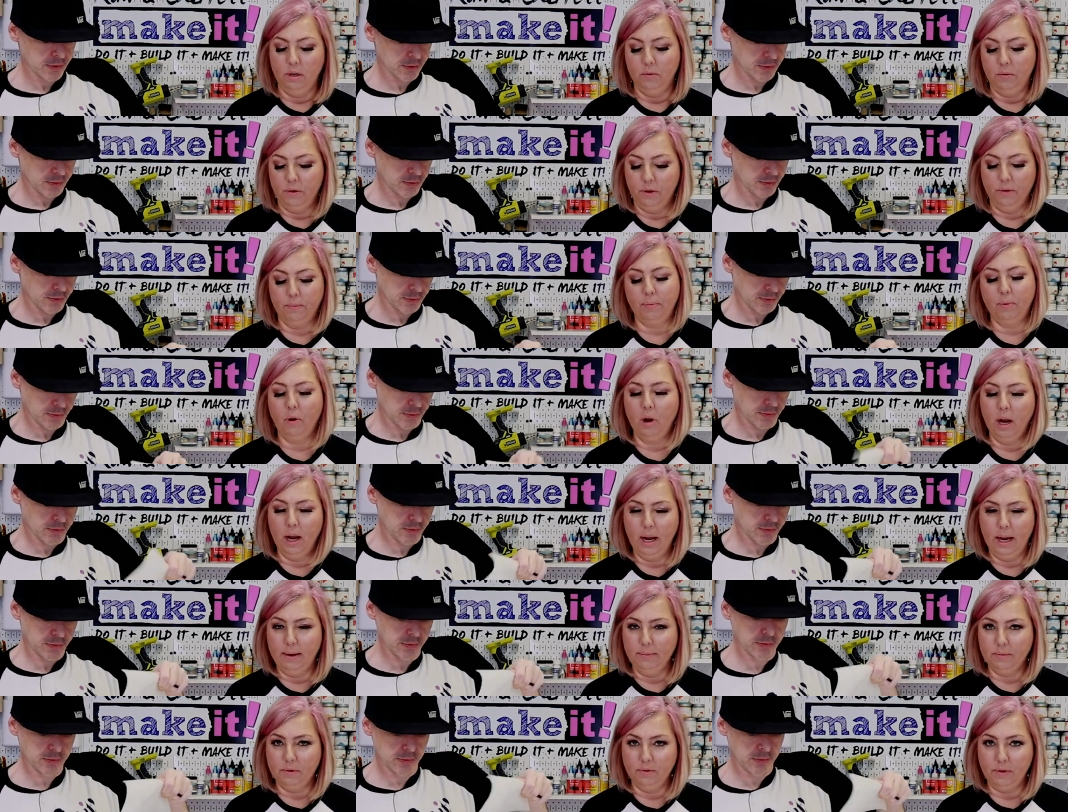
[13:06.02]
Speaker 1: well, they're
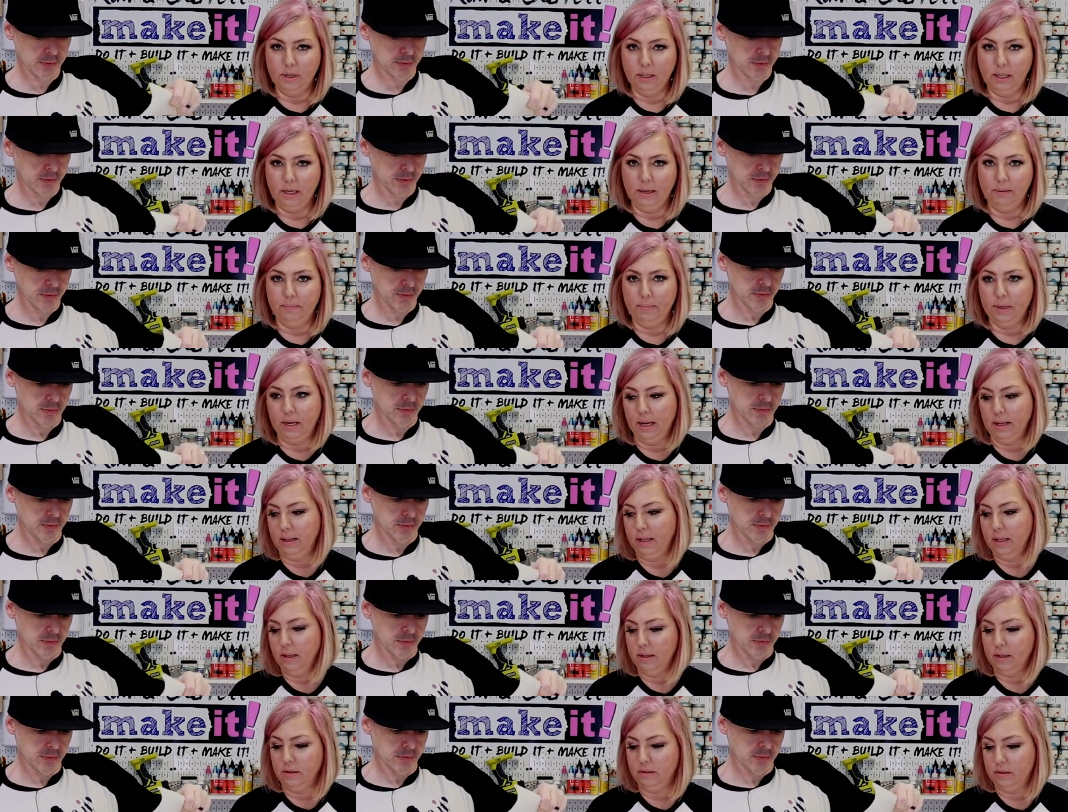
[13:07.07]
primed really, but I
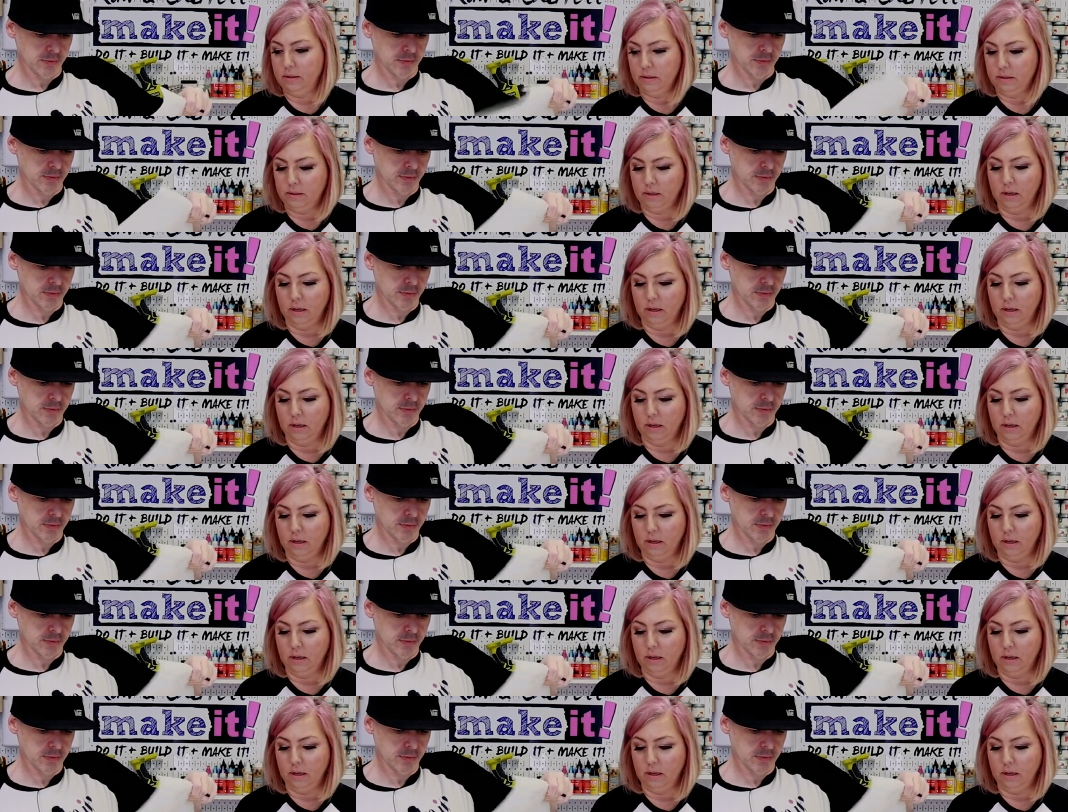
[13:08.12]
think this is